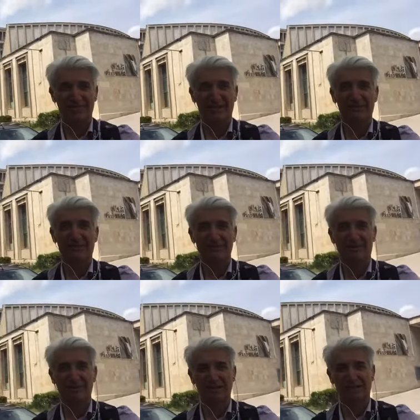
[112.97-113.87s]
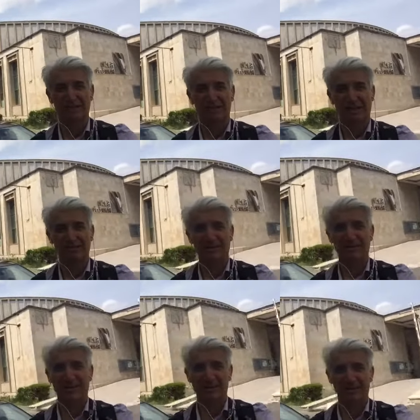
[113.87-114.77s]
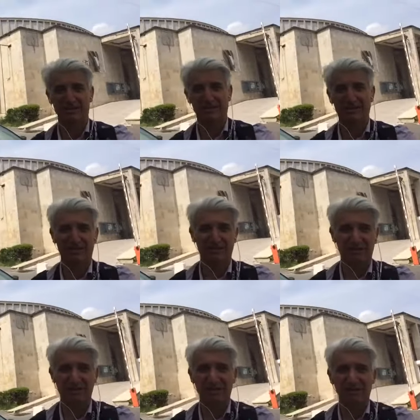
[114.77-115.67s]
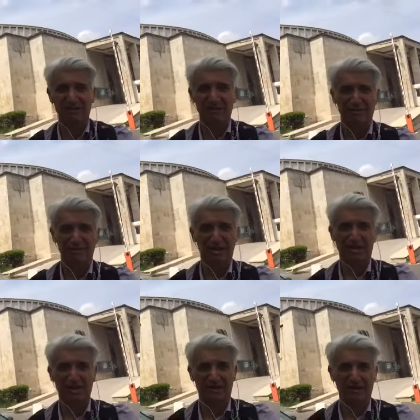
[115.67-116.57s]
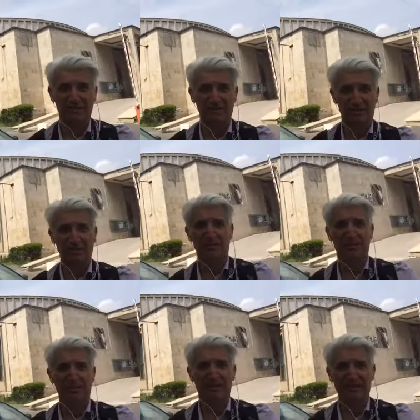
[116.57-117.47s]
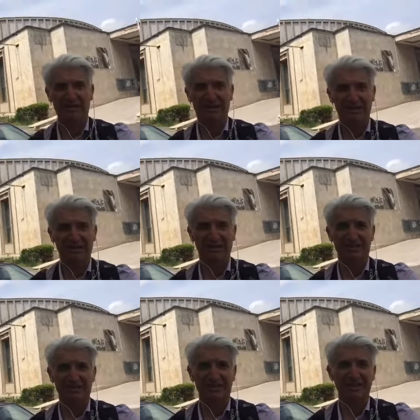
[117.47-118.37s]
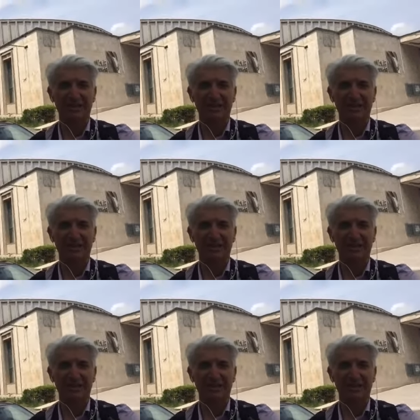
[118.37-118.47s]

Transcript: Even in Ceausescu's time, the harshest period for Romanian dictatorships in the 1980s,